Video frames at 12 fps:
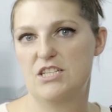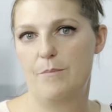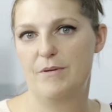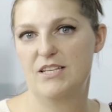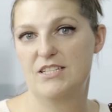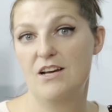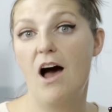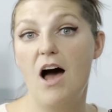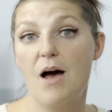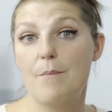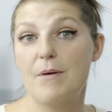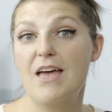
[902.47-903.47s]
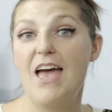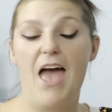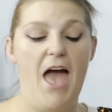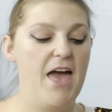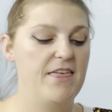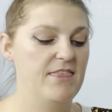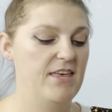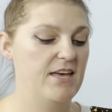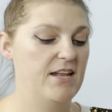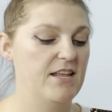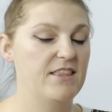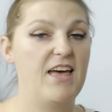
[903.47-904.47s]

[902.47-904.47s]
up at the top and then